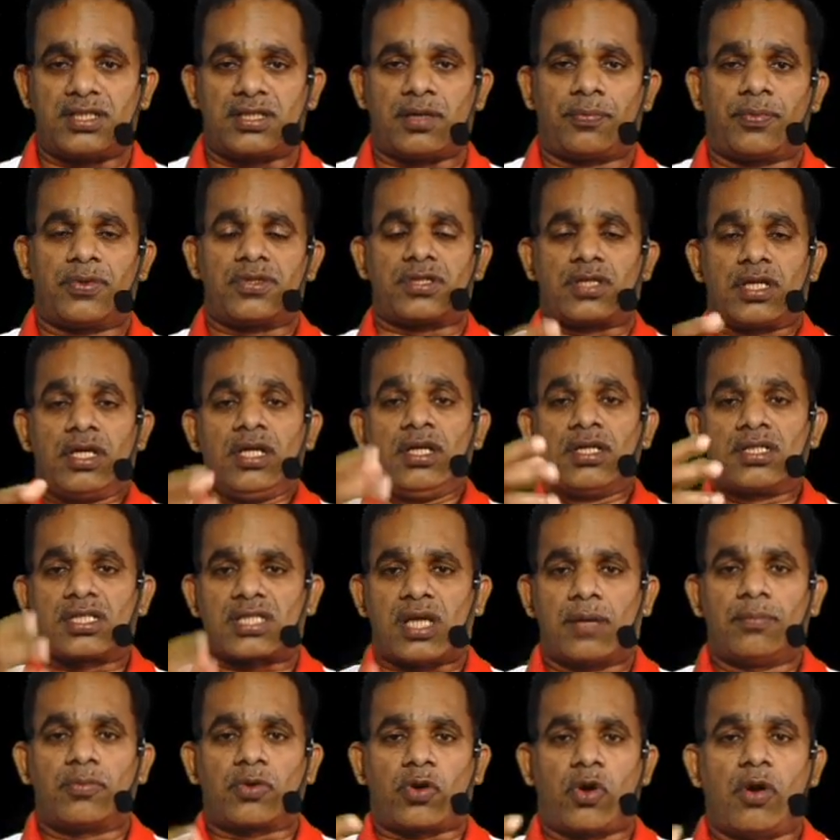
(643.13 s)
Suppose
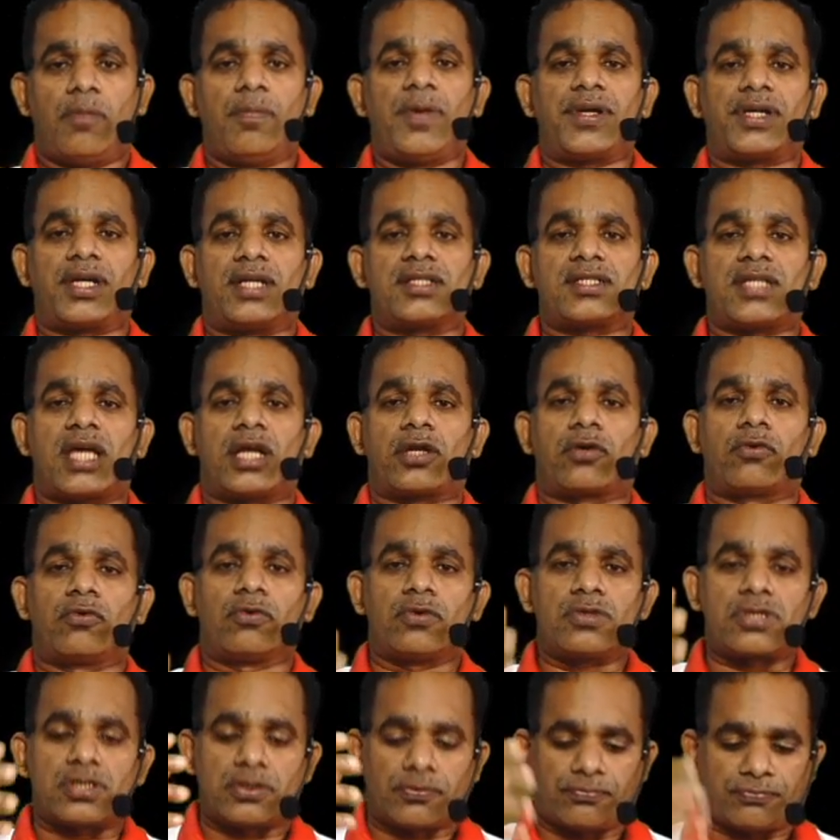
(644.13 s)
some raw materials are
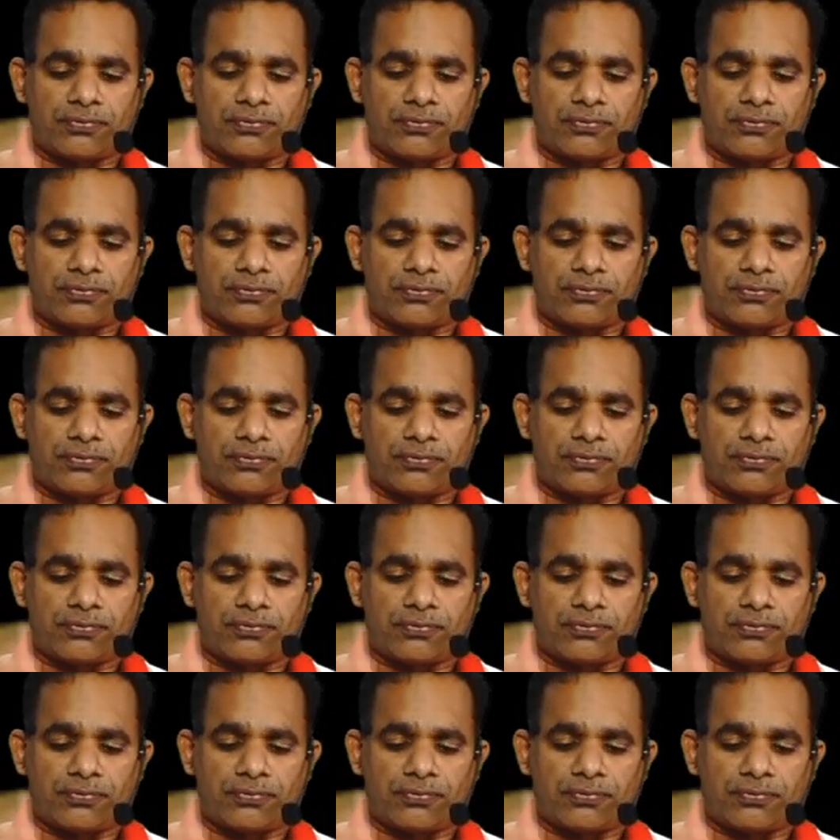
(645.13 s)
used